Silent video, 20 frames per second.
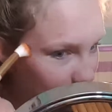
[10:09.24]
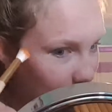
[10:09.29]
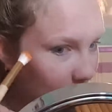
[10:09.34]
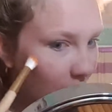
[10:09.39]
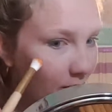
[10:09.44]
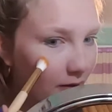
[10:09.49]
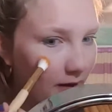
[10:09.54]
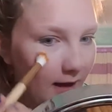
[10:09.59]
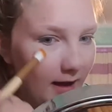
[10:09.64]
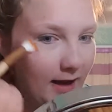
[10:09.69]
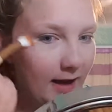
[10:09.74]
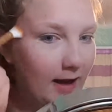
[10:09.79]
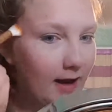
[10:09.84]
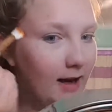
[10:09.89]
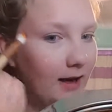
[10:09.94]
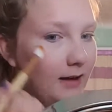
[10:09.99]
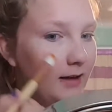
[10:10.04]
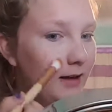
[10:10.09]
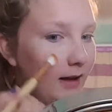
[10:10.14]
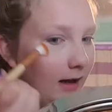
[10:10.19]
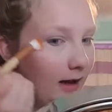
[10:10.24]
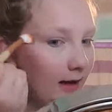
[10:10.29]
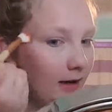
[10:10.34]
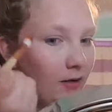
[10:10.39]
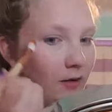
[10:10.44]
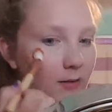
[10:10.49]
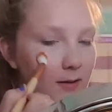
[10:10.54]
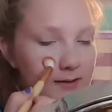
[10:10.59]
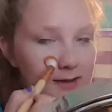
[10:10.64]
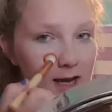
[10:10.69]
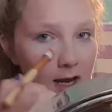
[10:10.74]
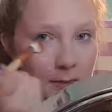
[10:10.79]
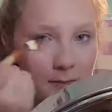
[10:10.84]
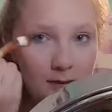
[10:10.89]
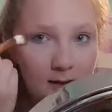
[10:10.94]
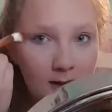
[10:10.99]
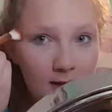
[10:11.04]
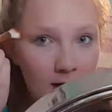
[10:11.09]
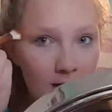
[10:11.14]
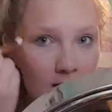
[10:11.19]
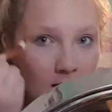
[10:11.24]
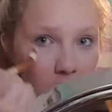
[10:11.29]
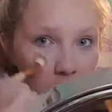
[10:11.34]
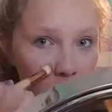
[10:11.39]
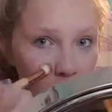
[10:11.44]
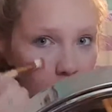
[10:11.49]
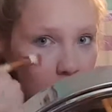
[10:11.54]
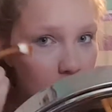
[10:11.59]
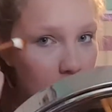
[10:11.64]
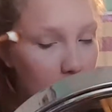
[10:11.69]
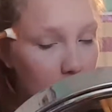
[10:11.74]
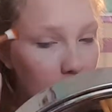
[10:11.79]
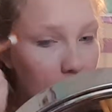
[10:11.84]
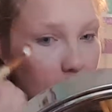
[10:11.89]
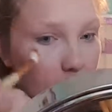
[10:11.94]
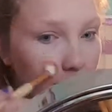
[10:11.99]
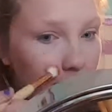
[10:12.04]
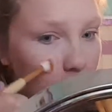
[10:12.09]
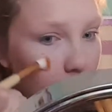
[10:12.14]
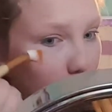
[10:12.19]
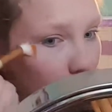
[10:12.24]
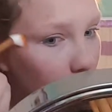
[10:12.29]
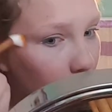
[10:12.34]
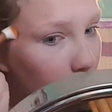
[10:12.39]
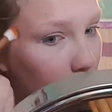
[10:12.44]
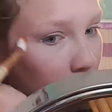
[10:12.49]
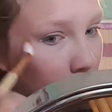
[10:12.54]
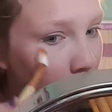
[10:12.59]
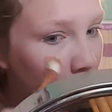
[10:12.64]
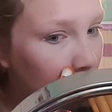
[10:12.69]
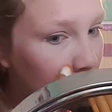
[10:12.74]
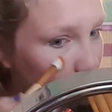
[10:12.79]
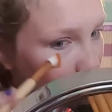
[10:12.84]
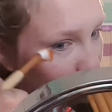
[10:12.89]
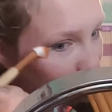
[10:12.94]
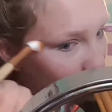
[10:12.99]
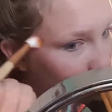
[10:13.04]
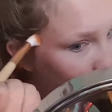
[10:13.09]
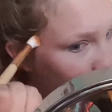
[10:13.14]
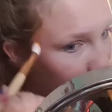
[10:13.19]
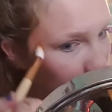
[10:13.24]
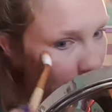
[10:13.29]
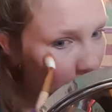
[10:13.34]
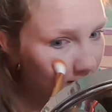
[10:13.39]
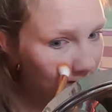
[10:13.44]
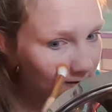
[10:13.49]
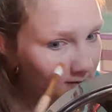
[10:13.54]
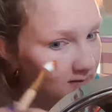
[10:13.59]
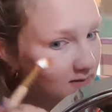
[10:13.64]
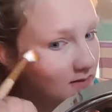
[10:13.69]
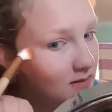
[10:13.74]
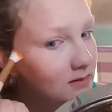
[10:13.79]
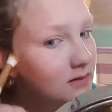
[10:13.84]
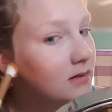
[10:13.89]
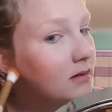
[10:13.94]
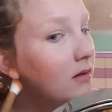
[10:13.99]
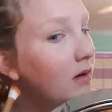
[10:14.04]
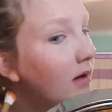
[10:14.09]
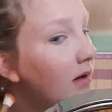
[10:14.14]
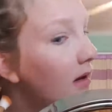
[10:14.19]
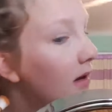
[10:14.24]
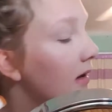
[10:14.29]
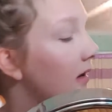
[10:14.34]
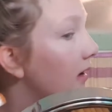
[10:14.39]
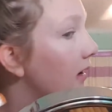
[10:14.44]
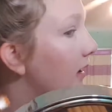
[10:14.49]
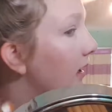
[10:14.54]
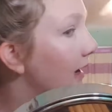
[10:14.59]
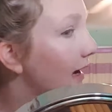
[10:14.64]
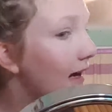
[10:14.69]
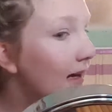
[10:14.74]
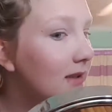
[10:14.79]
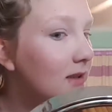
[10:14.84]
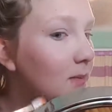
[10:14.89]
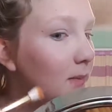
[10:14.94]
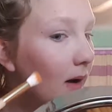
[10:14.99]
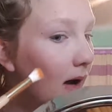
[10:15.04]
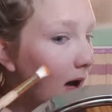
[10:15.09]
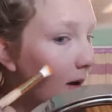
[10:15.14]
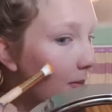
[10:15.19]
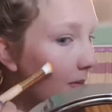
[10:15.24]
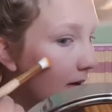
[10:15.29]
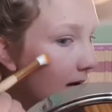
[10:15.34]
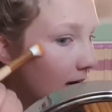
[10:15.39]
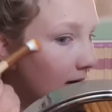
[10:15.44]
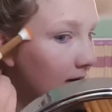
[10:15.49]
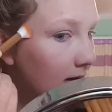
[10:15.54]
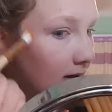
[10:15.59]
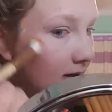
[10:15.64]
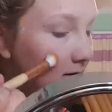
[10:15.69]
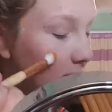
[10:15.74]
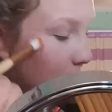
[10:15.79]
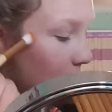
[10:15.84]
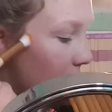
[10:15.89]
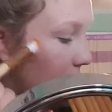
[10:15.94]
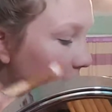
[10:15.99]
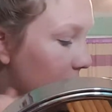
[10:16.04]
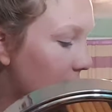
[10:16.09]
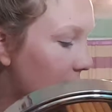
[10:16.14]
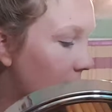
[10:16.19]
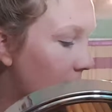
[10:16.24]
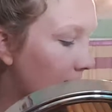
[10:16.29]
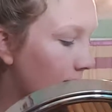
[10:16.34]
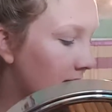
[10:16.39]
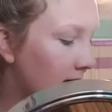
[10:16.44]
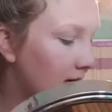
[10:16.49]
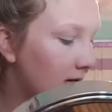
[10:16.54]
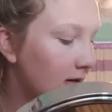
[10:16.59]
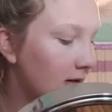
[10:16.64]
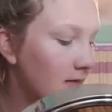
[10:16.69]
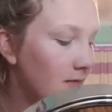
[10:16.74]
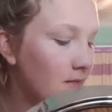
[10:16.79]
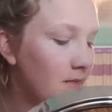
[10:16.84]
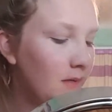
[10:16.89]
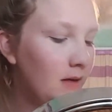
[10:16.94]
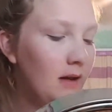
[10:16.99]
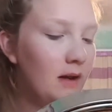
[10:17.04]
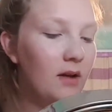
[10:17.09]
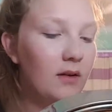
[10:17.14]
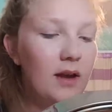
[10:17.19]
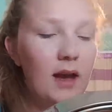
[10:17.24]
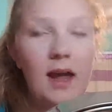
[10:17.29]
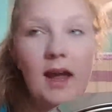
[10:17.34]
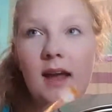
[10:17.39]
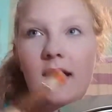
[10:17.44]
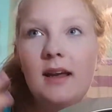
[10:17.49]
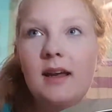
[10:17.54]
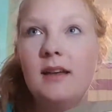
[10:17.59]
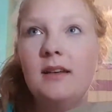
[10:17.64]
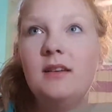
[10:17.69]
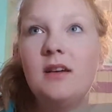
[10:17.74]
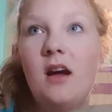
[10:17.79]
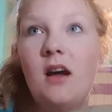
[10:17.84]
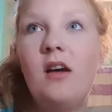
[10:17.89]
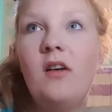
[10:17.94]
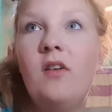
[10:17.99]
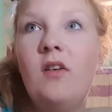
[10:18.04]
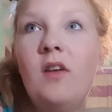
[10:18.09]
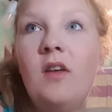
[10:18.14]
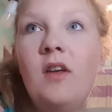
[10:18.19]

Okay, I know what's happening now. I know what makeup means. It's popping. It's working. Okay, y'all.